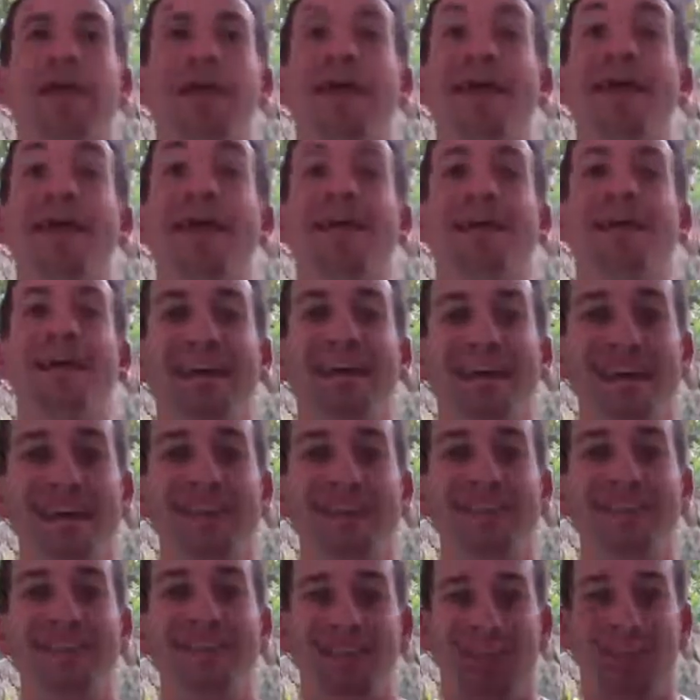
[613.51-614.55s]
It
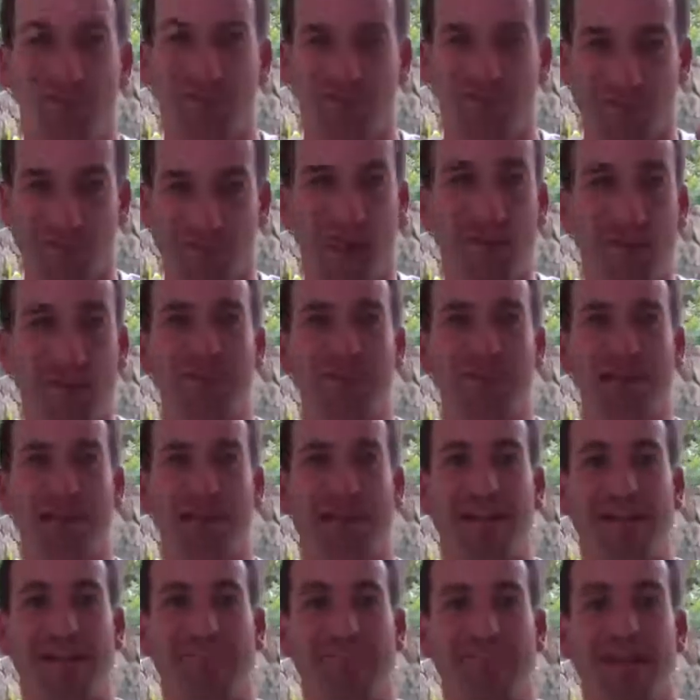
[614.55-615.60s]
is
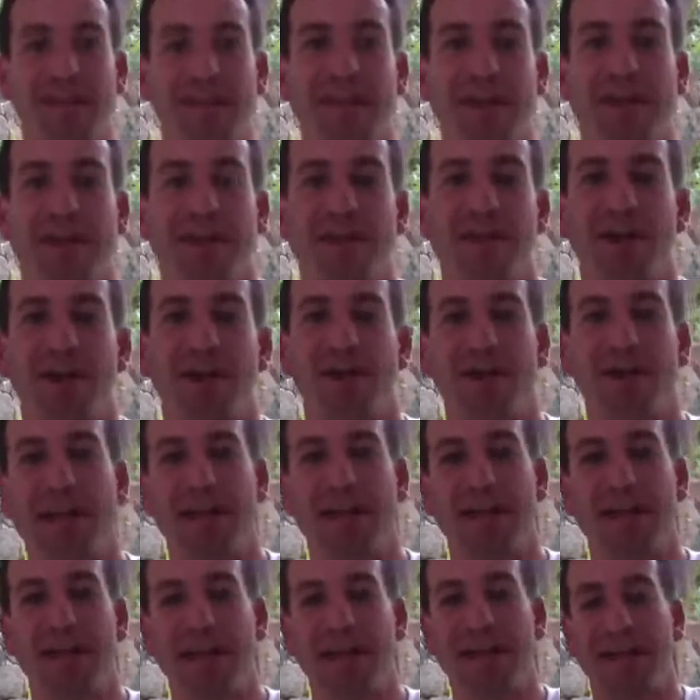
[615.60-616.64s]
frustrating, you know,
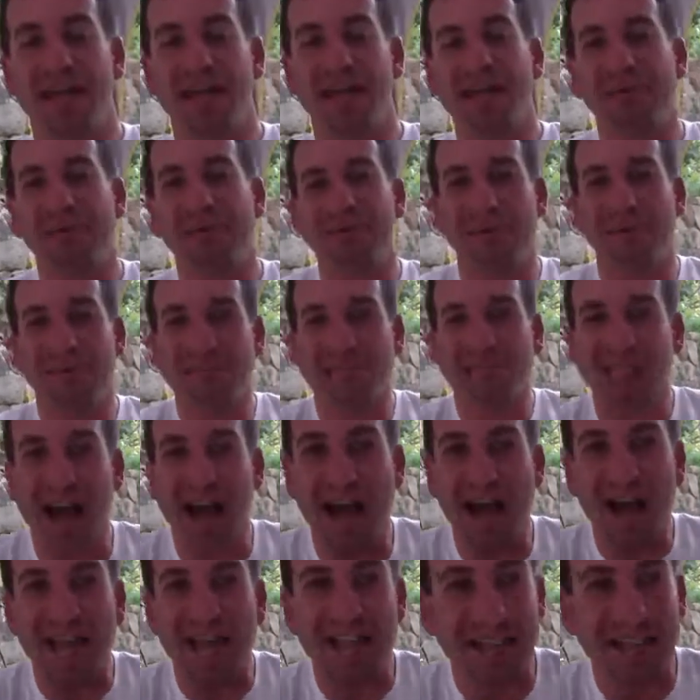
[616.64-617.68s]
and
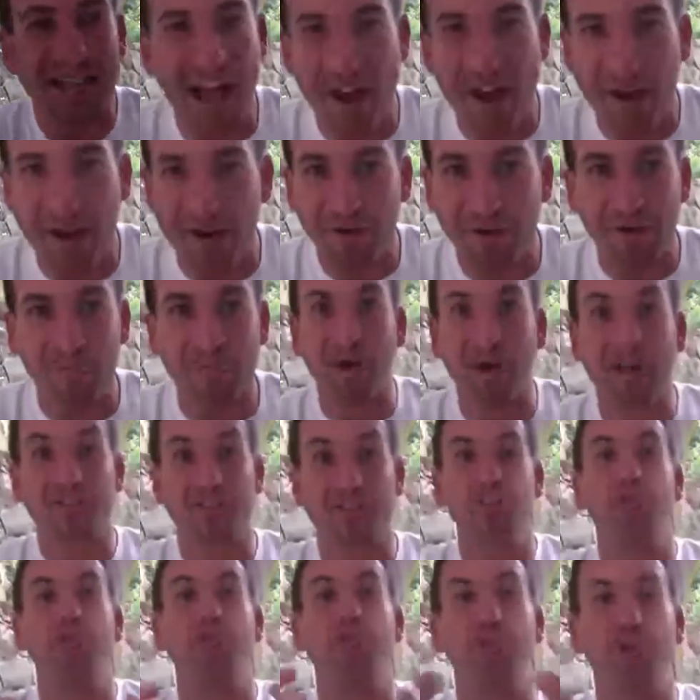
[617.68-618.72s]
besides how
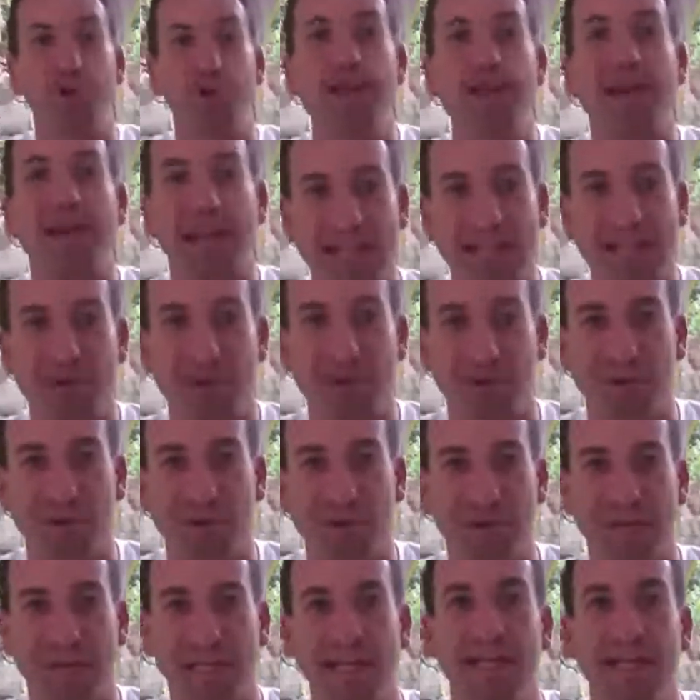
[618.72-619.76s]
much you put
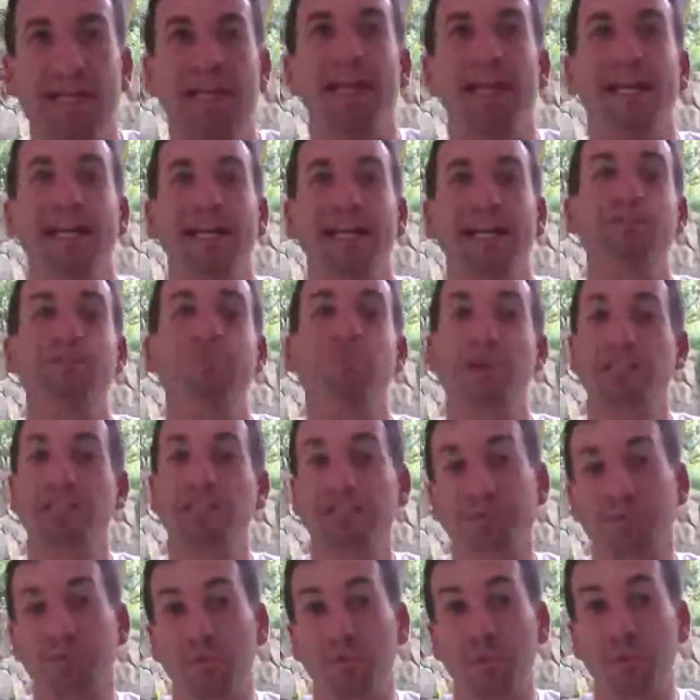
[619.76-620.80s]
into it,
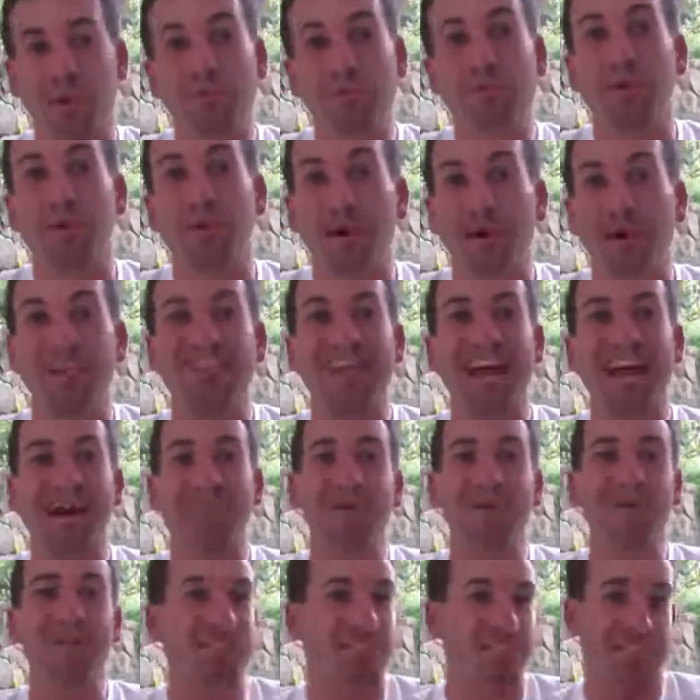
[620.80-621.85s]
what's the worst part is
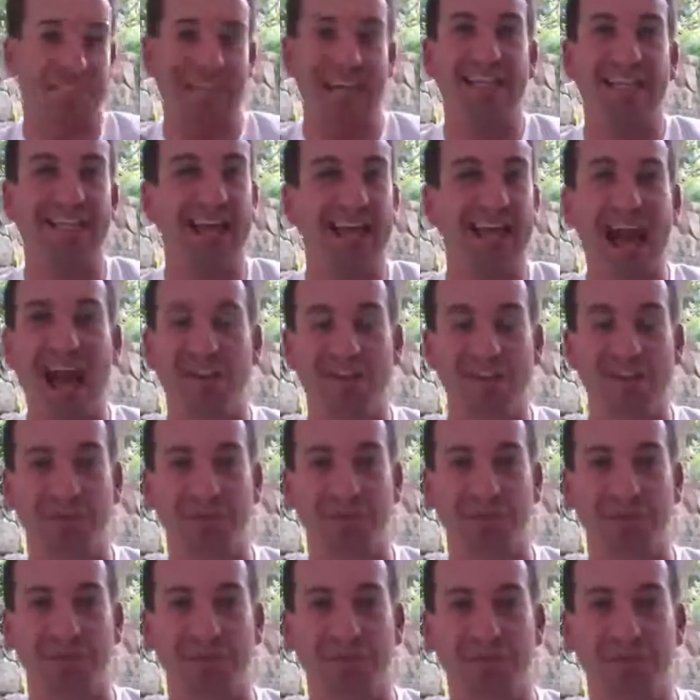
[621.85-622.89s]
how much it takes out of
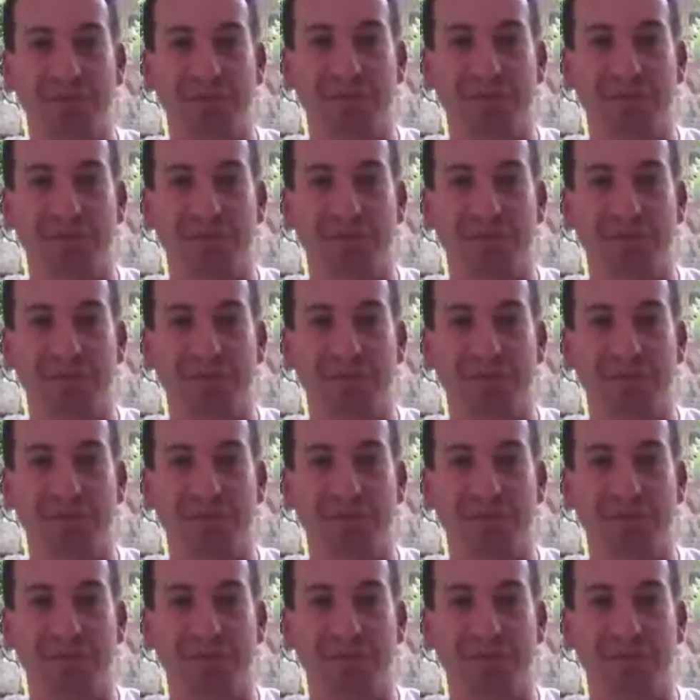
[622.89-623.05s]
you.